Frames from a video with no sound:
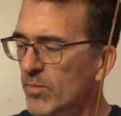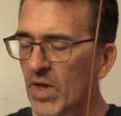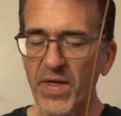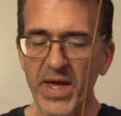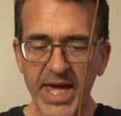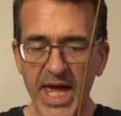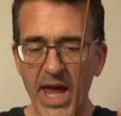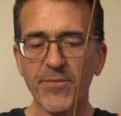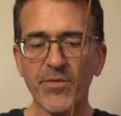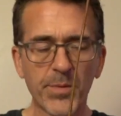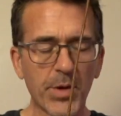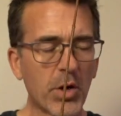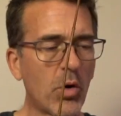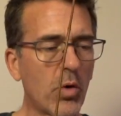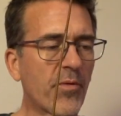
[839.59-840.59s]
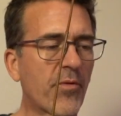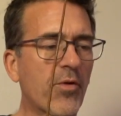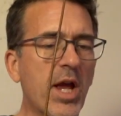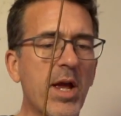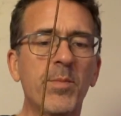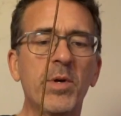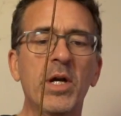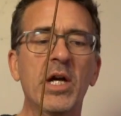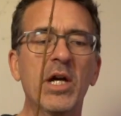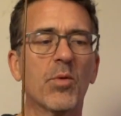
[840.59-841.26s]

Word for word: They came from the cold frame.